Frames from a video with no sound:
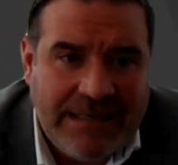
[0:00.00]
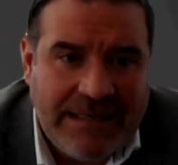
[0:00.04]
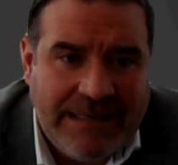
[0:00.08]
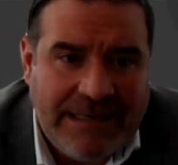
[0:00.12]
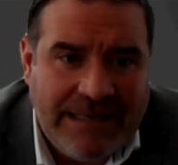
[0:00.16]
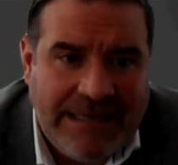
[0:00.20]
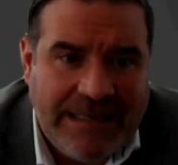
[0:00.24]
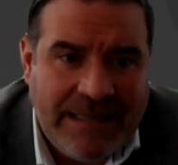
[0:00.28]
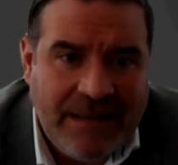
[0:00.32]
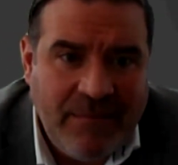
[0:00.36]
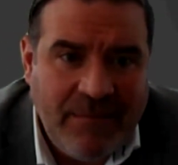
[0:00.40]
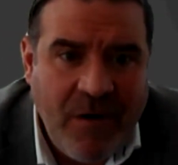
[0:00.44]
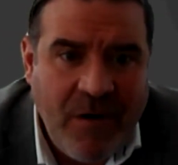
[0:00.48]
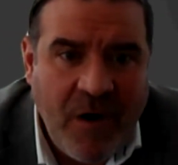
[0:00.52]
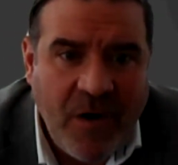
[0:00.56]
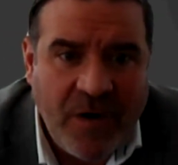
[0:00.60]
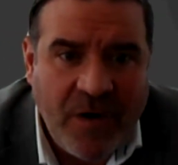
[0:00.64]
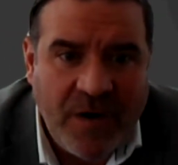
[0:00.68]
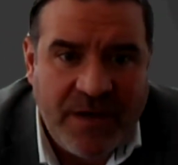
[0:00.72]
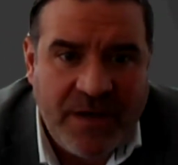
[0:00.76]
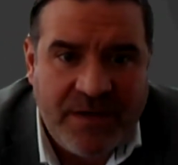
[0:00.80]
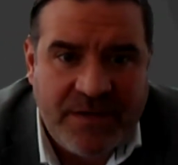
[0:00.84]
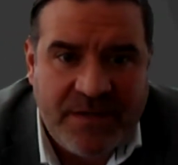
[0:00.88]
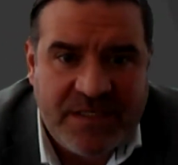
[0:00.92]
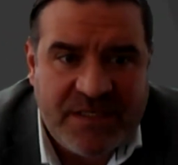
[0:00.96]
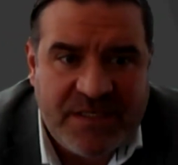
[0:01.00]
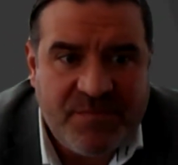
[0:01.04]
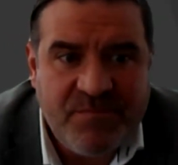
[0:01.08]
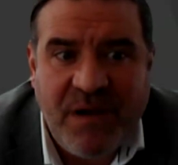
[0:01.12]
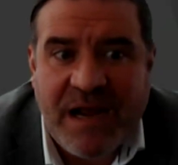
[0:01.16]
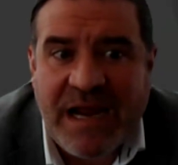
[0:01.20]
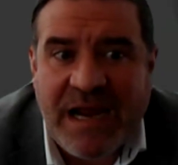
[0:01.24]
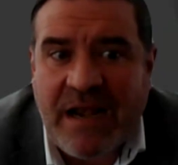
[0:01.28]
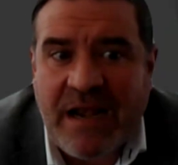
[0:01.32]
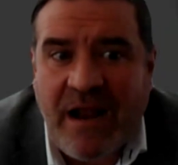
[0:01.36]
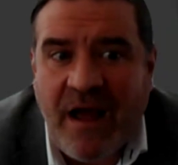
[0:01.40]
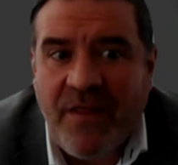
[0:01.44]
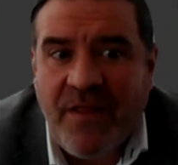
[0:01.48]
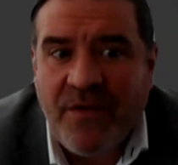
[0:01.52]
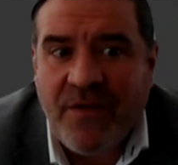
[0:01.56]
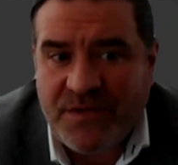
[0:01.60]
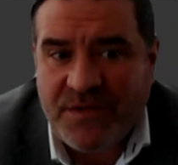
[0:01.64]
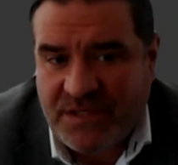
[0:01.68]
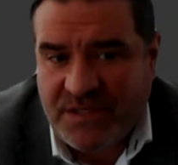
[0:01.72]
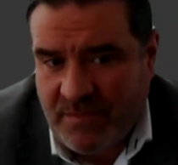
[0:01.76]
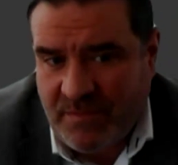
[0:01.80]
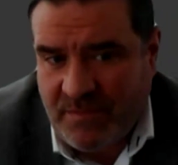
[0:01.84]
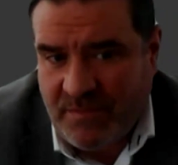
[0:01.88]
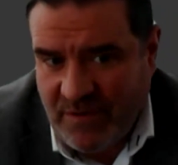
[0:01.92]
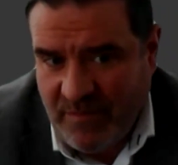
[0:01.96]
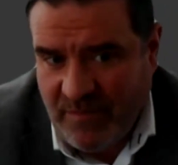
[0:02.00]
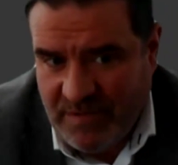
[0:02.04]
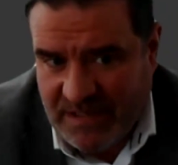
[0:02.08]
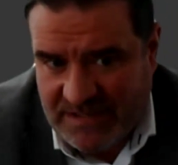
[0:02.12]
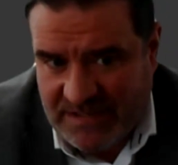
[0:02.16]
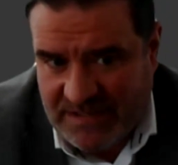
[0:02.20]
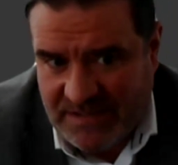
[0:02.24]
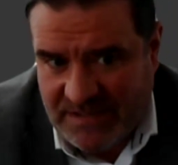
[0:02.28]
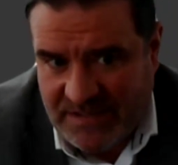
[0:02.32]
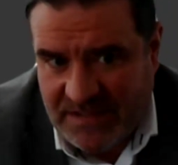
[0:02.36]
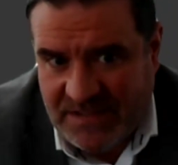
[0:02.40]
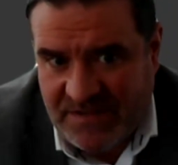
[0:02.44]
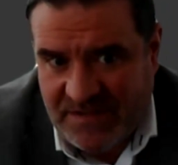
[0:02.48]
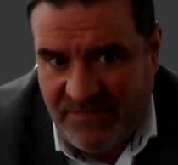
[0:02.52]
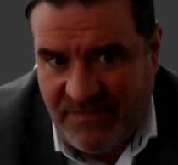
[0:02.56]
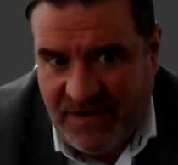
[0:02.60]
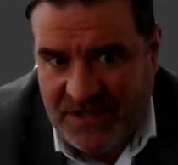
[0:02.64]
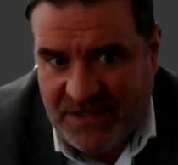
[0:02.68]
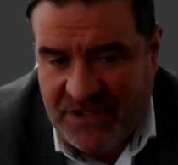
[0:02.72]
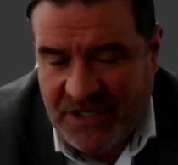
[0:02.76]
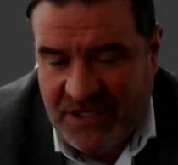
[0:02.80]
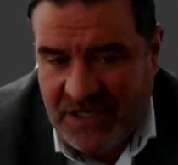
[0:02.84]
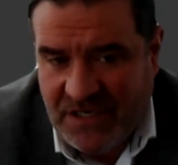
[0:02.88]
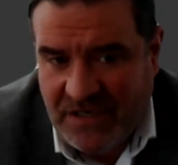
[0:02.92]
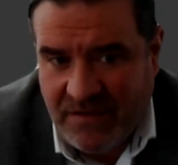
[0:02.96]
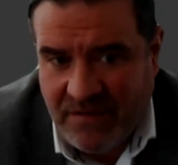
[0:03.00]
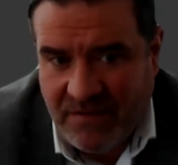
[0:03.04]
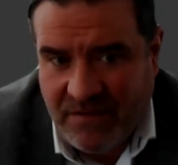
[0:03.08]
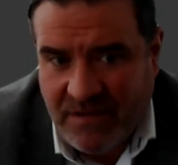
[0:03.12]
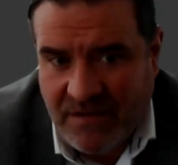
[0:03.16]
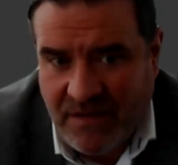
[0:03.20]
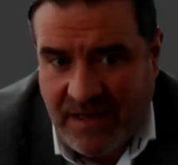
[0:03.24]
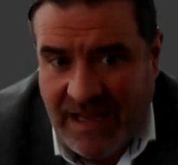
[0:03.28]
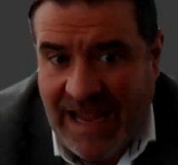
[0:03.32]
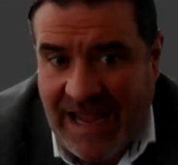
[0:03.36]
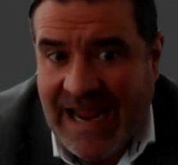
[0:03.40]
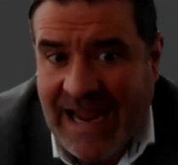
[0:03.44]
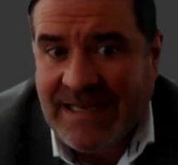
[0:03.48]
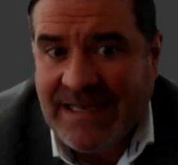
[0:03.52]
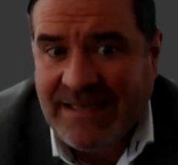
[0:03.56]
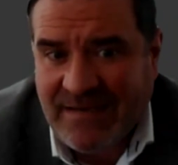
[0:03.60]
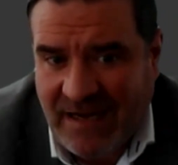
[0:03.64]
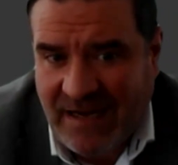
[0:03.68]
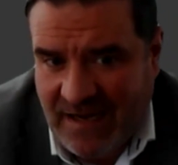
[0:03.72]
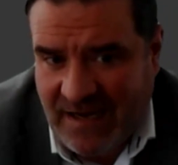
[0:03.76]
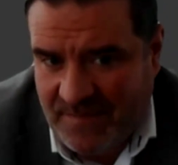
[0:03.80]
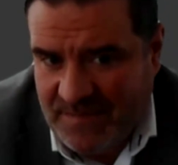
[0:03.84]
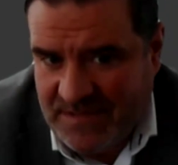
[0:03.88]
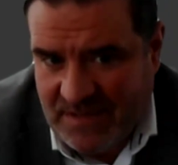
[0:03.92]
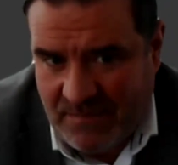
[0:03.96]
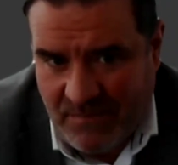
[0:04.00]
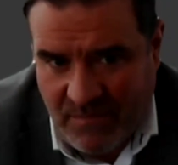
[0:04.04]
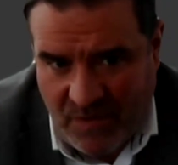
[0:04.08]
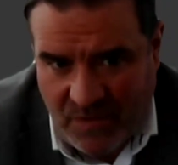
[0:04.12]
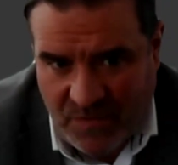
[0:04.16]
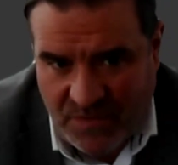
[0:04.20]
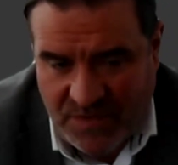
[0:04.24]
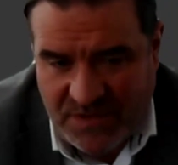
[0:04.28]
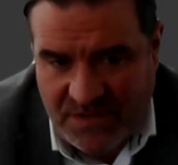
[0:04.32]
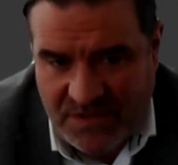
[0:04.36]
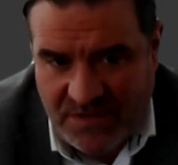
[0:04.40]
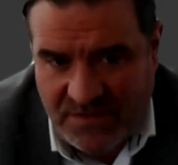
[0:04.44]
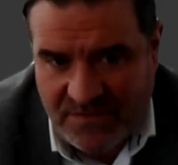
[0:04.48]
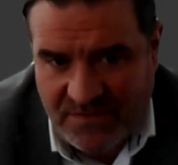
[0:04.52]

in the market, despite other similar businesses fetching 8 times at most.